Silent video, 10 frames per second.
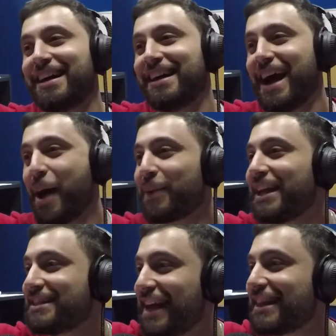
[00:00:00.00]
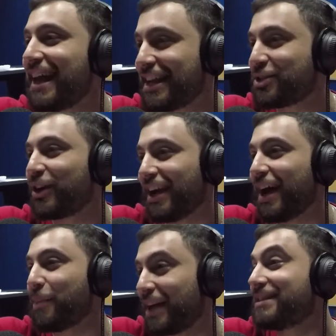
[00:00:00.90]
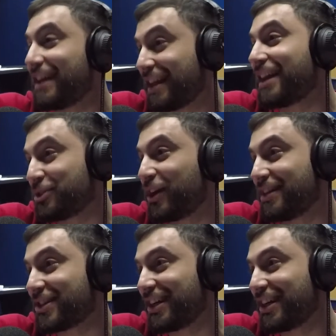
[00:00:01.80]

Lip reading: I'm going to take that as your answer.